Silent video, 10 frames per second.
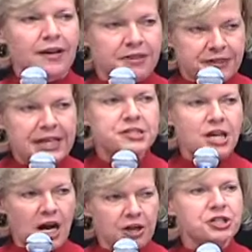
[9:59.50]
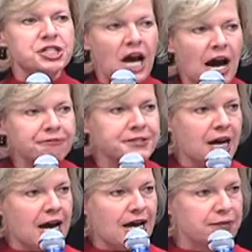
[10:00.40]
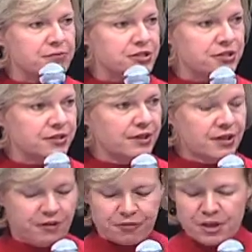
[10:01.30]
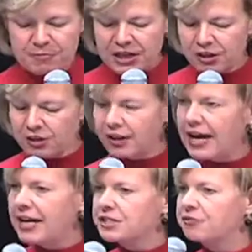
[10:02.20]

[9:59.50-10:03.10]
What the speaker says: These are tough times for the middle class,